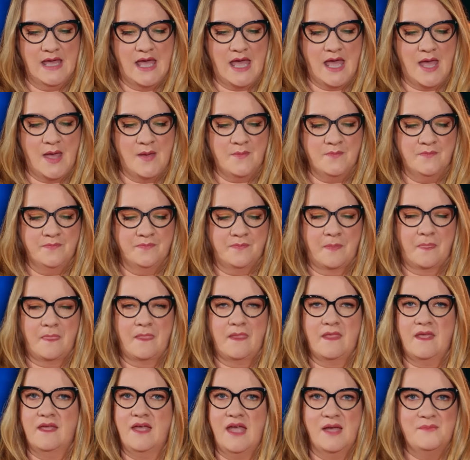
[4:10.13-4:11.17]
Um,
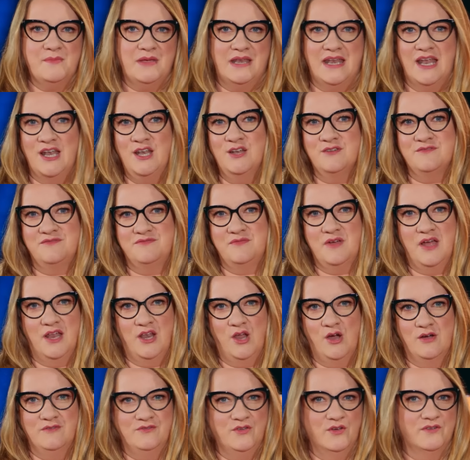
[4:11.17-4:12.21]
I mean, I love a
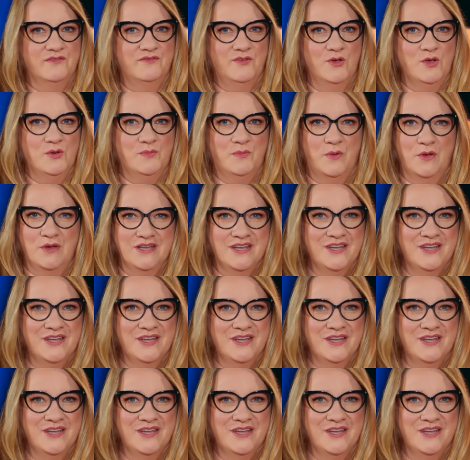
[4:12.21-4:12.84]
lot of your food, but